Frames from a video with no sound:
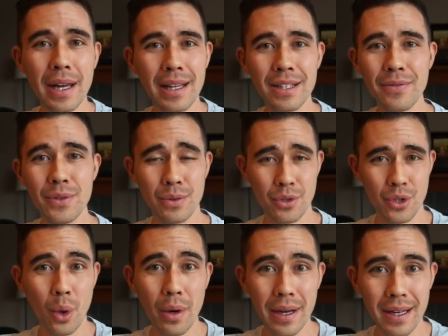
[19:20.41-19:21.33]
And if you
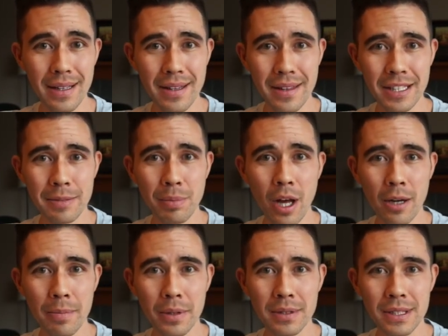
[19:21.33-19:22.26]
enjoyed this
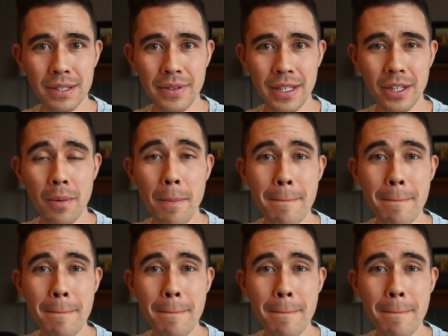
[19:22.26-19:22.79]
blog post, this video,